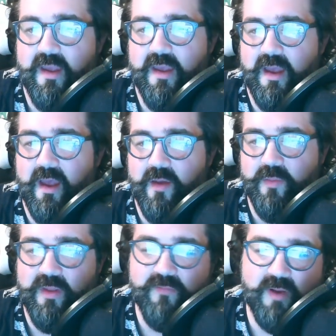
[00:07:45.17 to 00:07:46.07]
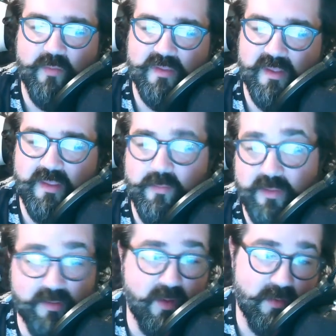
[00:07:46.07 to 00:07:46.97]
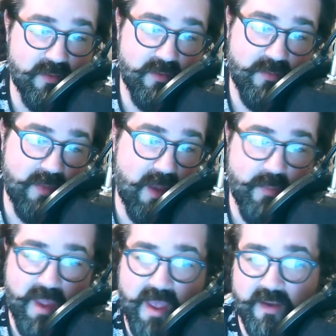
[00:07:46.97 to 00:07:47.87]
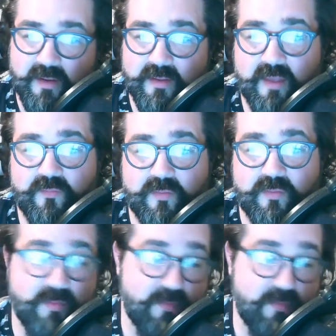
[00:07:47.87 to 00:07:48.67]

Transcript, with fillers: Um, even I would say Timothy Dalton's not bad, given